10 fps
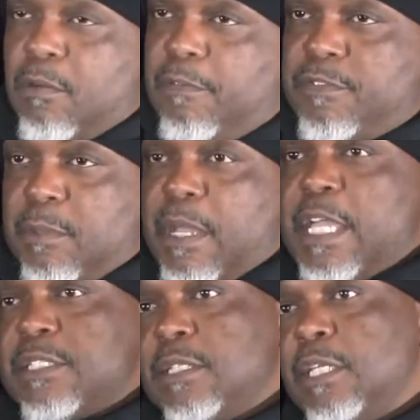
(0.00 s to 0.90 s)
if somebody
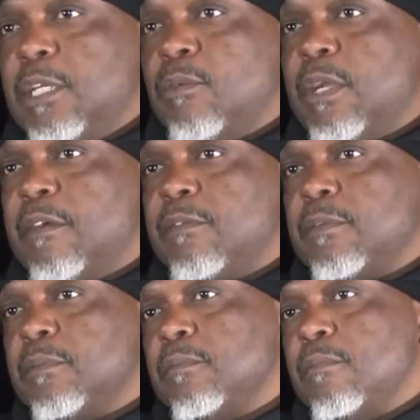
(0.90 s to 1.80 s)
has a need or whatever,
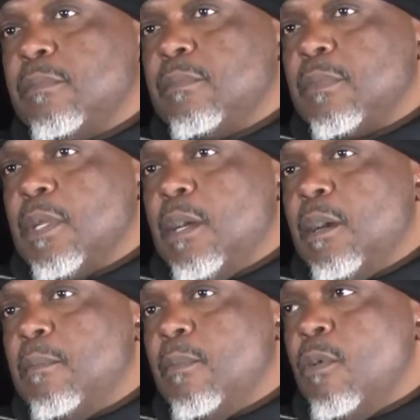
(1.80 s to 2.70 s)

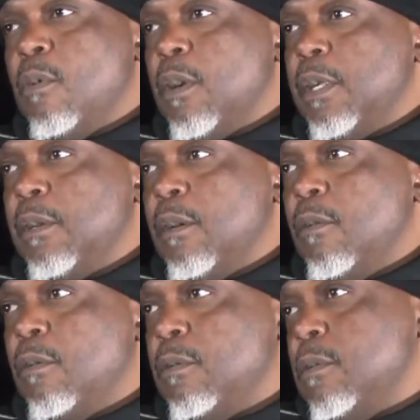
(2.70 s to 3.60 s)
or
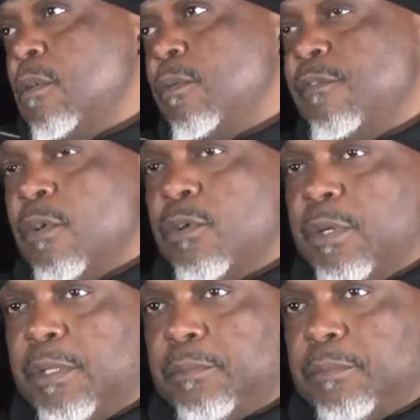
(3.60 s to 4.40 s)
we vote on it.